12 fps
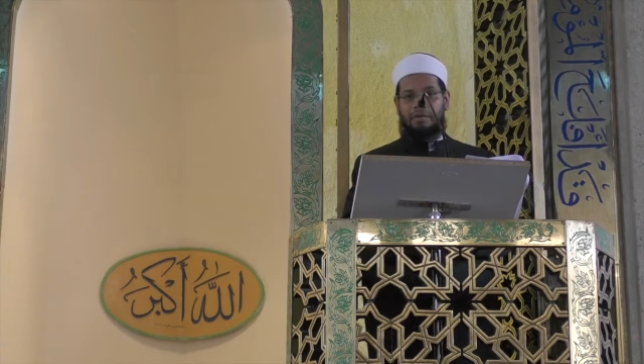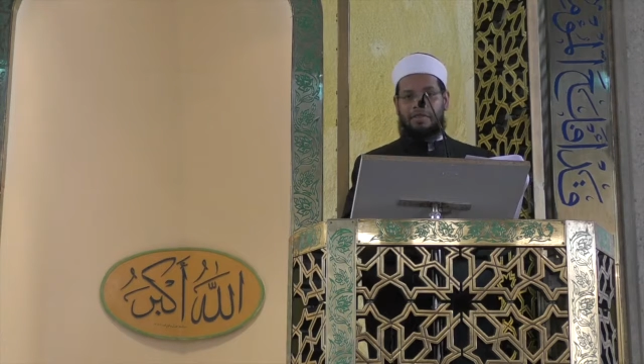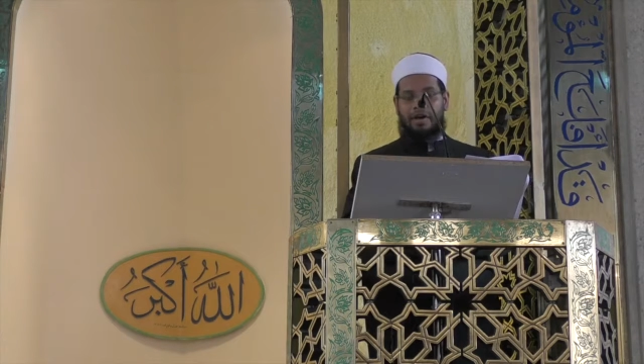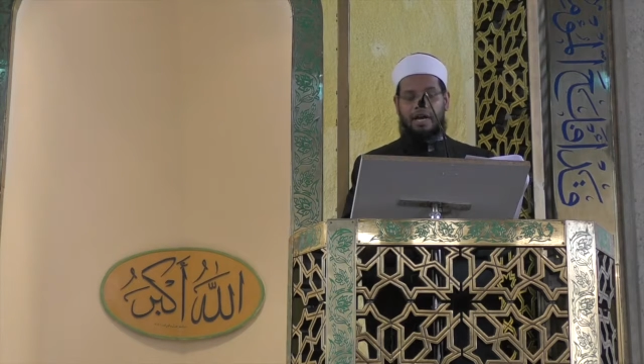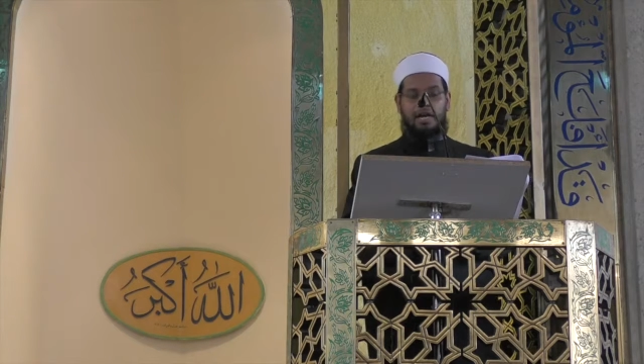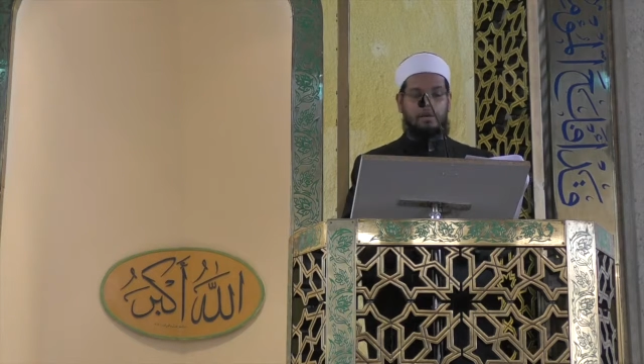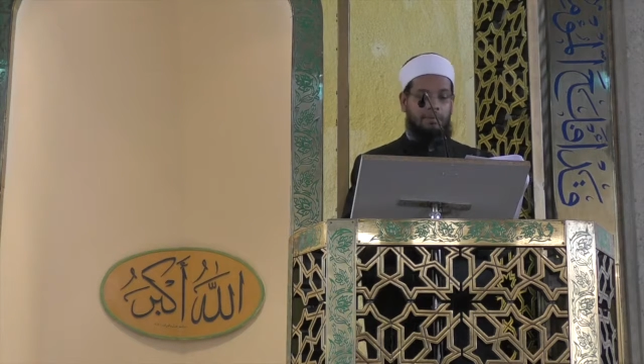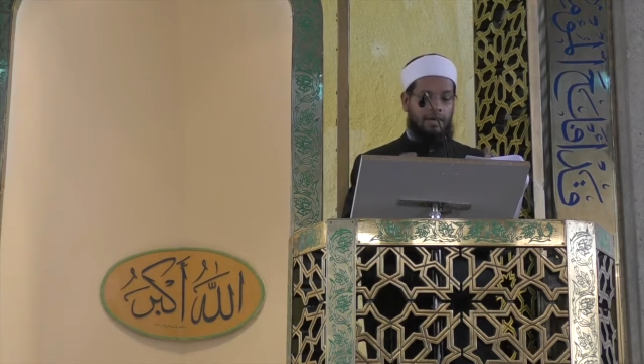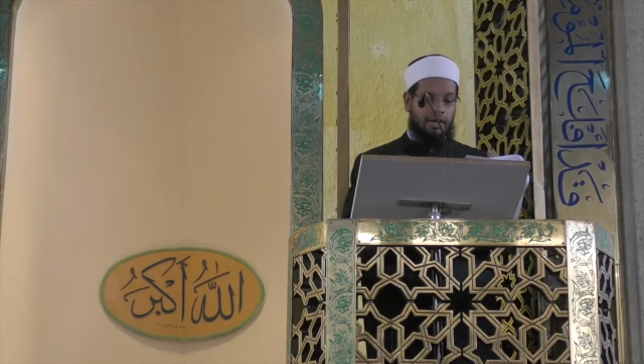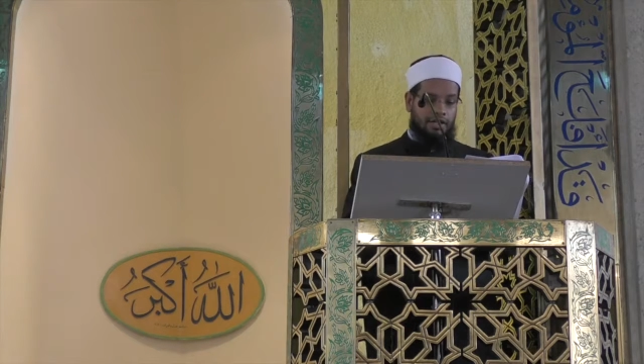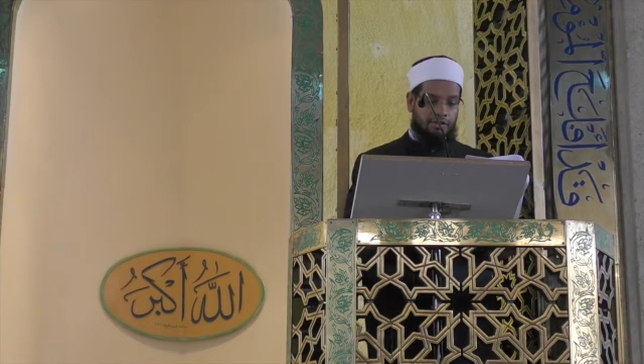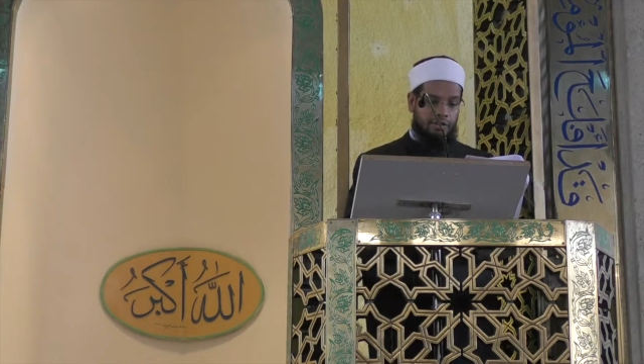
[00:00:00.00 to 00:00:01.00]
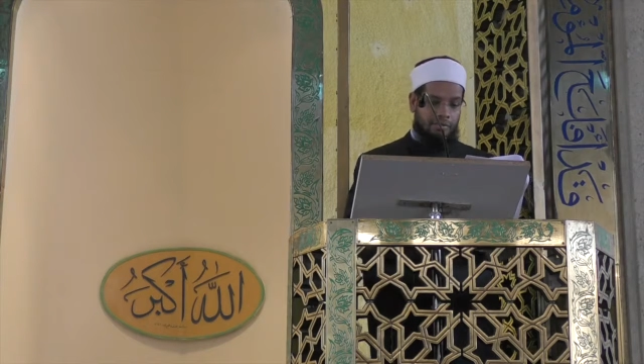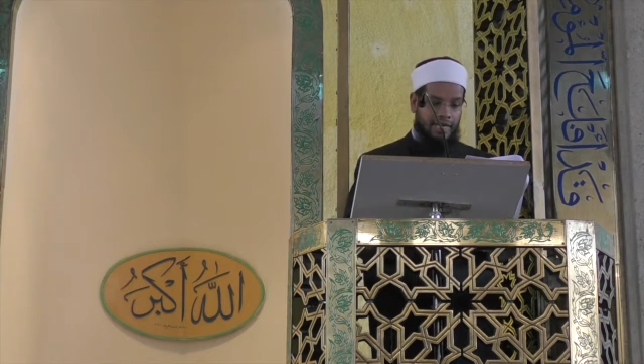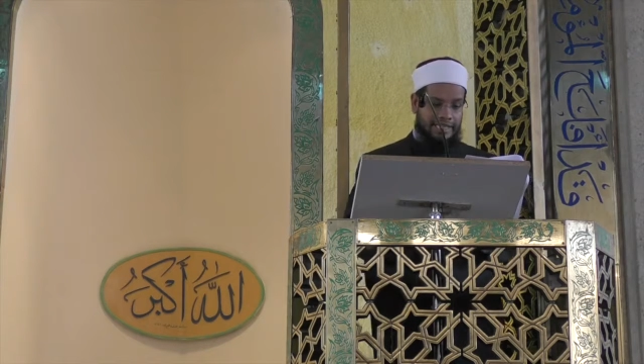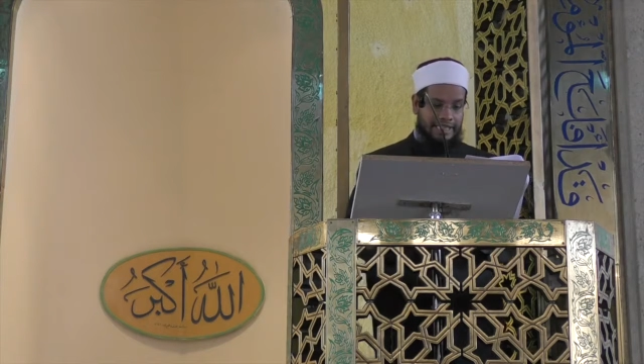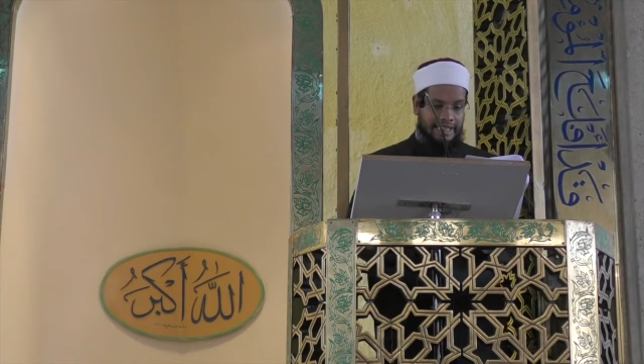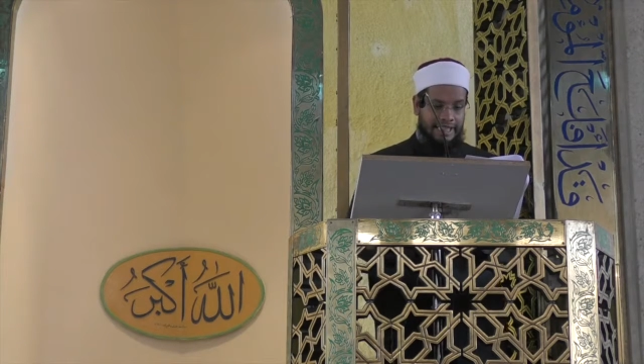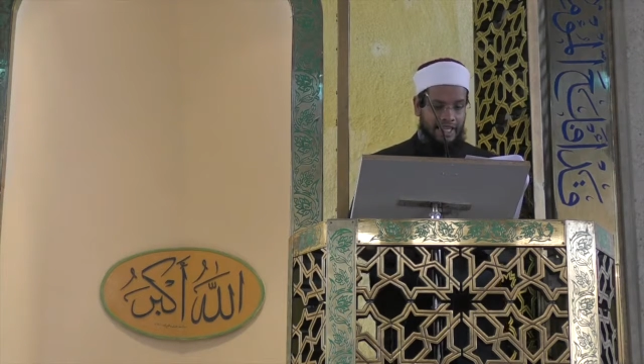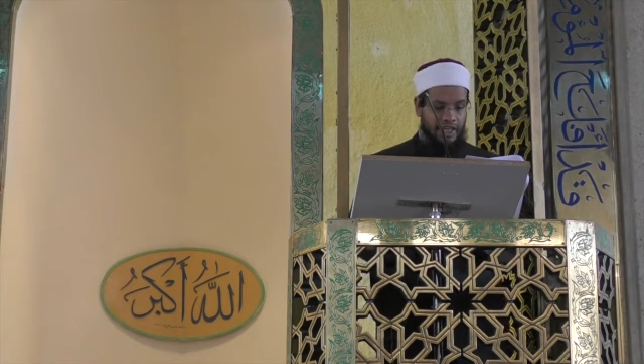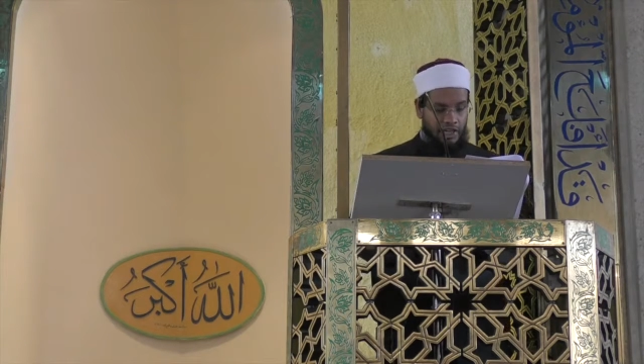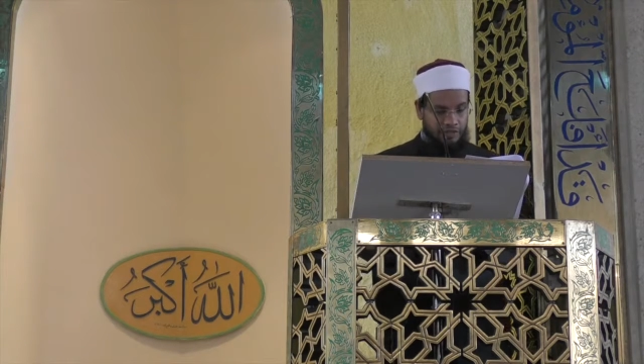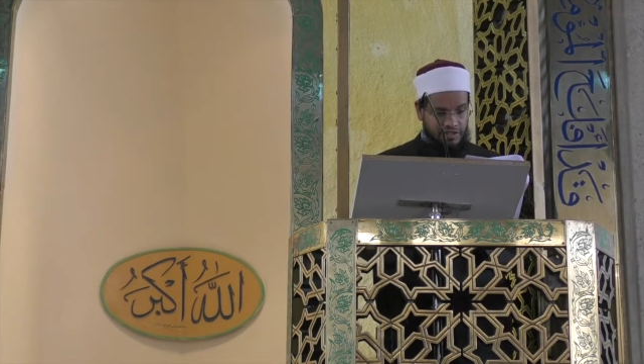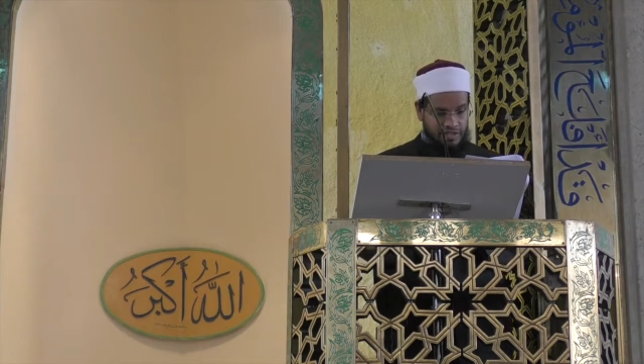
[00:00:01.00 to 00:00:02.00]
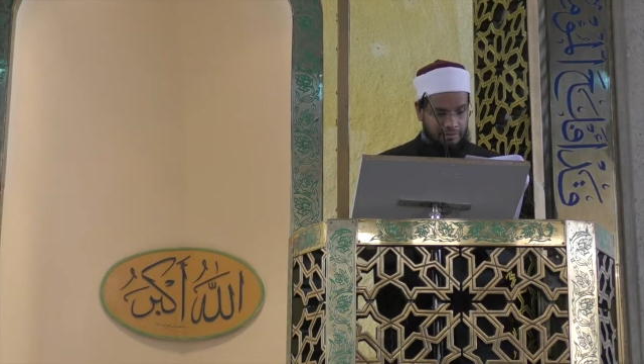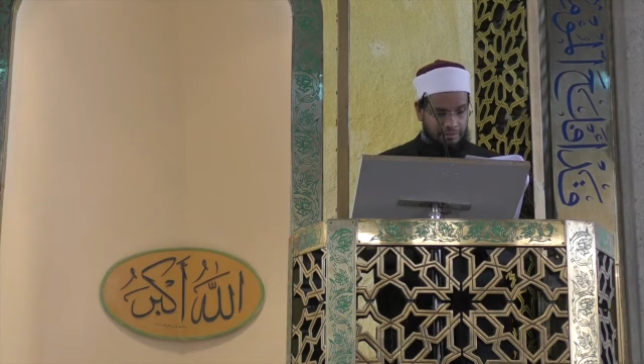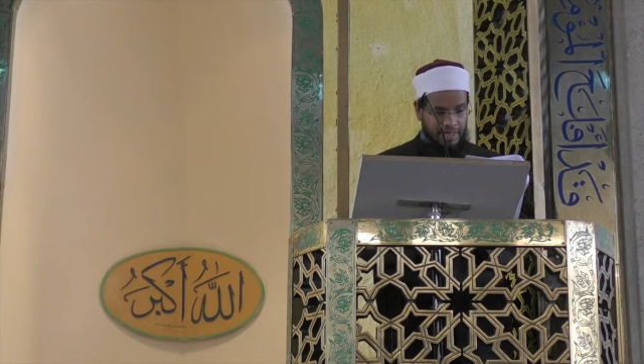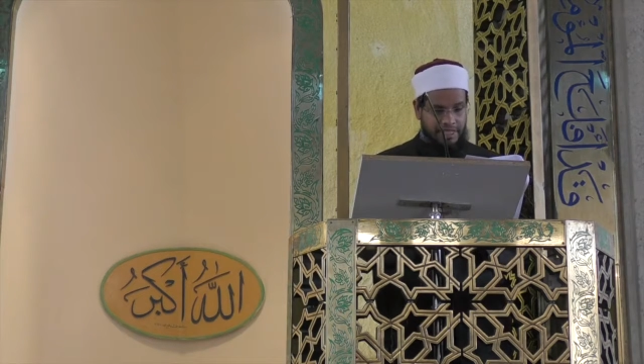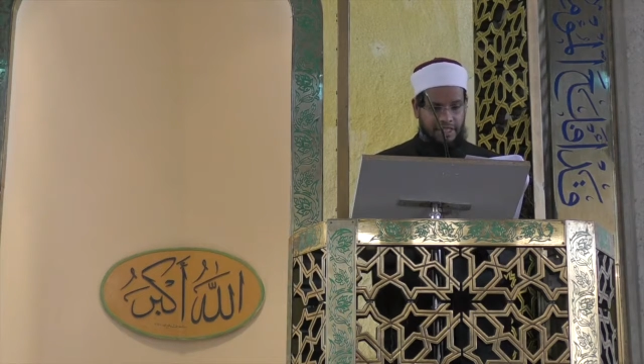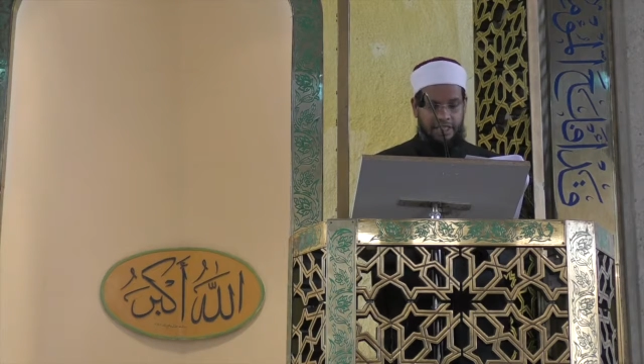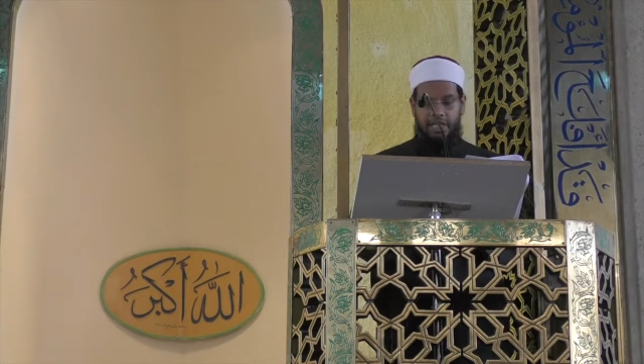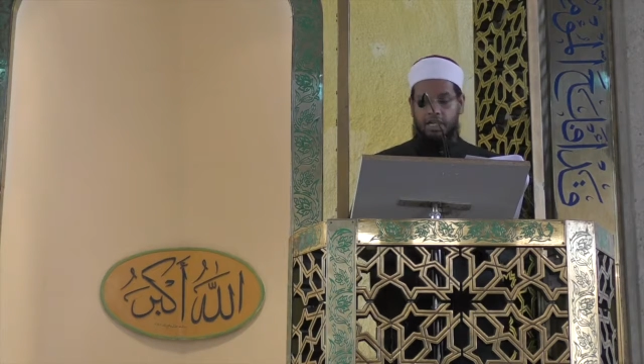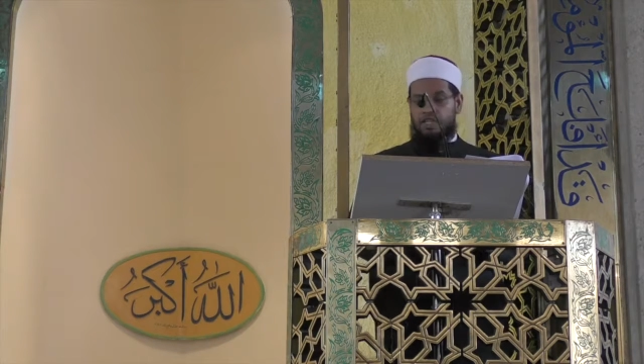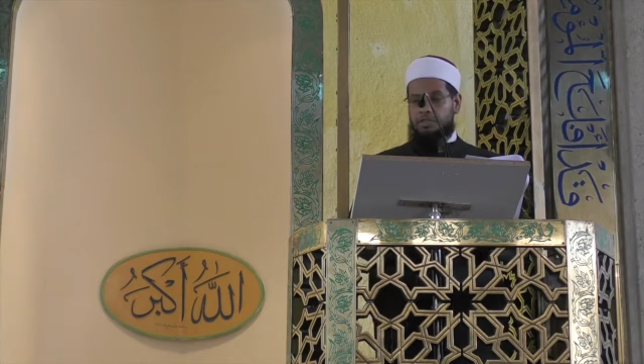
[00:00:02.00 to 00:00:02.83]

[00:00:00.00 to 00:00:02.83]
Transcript: May Allah the Almighty give us the ability